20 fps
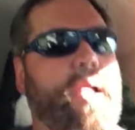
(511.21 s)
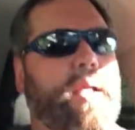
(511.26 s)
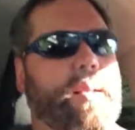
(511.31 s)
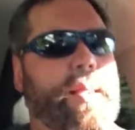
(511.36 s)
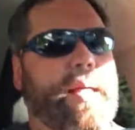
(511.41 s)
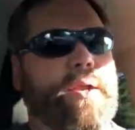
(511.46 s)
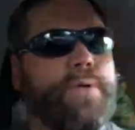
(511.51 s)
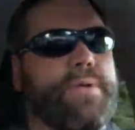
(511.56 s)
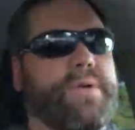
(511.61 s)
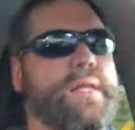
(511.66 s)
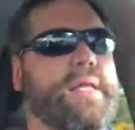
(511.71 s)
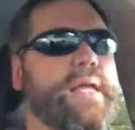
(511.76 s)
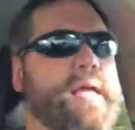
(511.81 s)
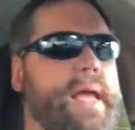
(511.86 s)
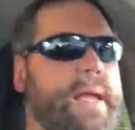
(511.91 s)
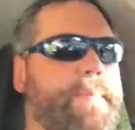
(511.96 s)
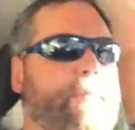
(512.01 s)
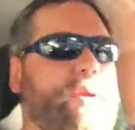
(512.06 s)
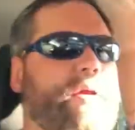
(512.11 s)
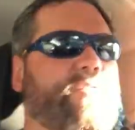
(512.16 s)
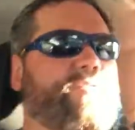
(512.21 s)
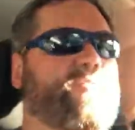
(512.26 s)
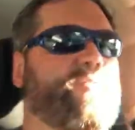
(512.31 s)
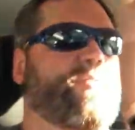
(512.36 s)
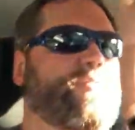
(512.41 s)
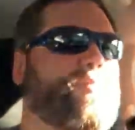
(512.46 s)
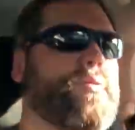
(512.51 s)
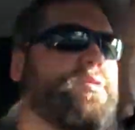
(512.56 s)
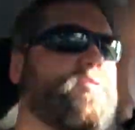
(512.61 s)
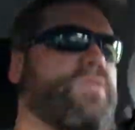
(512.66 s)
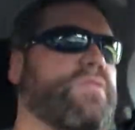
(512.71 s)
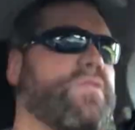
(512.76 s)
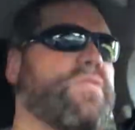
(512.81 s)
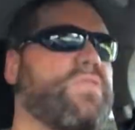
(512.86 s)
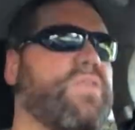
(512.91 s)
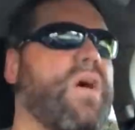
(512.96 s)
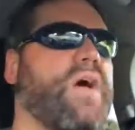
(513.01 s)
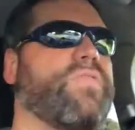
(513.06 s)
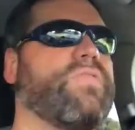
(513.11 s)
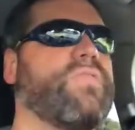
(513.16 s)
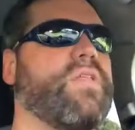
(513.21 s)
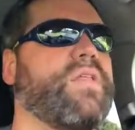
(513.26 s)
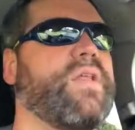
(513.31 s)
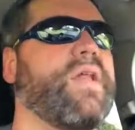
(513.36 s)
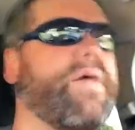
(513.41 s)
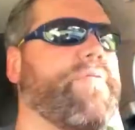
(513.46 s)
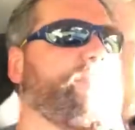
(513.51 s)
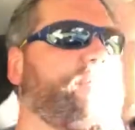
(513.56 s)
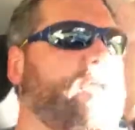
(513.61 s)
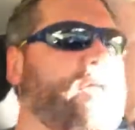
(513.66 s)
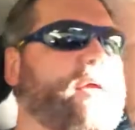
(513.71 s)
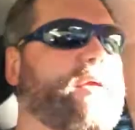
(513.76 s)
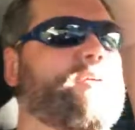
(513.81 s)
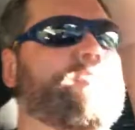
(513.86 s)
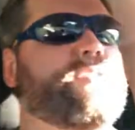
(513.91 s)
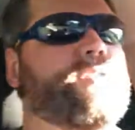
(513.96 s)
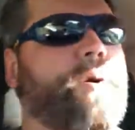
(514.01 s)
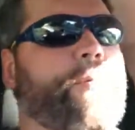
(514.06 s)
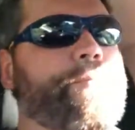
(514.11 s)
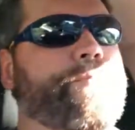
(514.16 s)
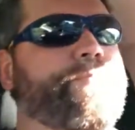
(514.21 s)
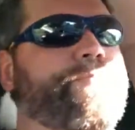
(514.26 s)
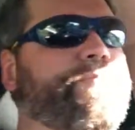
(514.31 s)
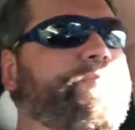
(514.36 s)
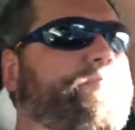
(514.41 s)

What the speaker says: later in the game, as we just discussed in the ninth inning, so